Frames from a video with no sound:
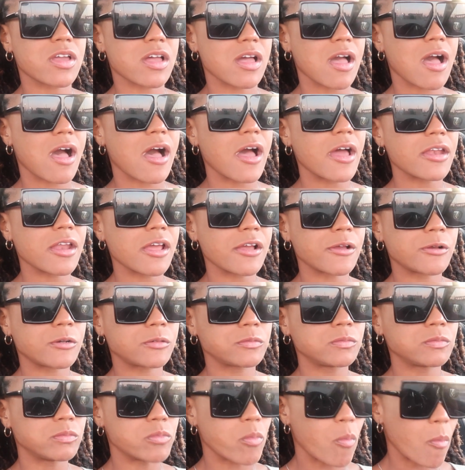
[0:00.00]
in God
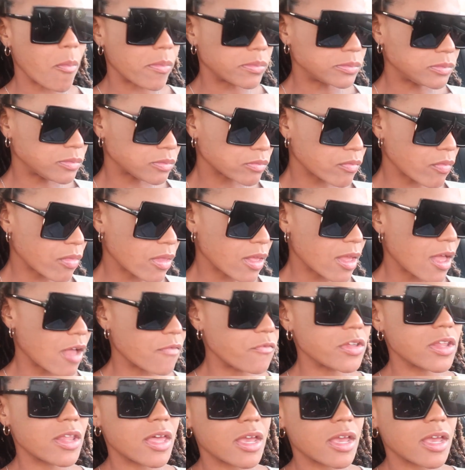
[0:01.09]
now. I feel